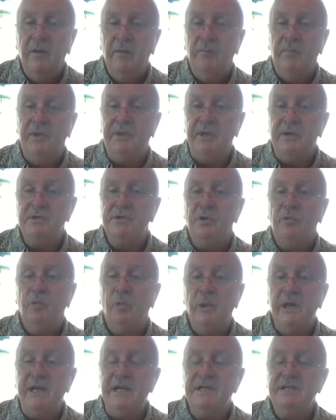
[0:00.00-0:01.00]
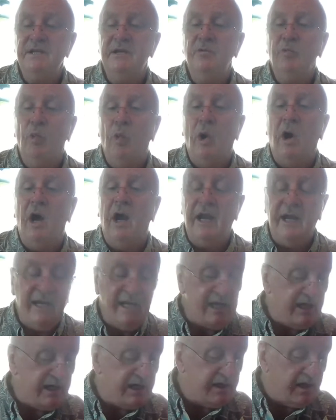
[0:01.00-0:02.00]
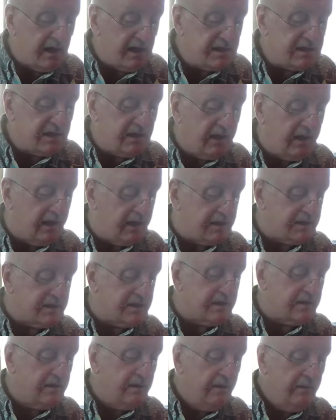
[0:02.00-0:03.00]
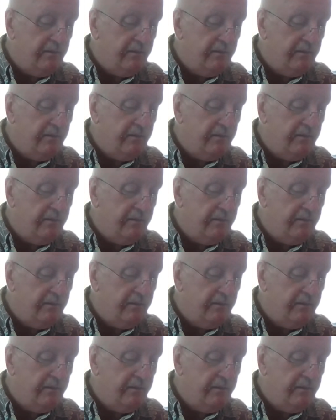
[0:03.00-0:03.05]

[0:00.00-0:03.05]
but there's a reason why he does this.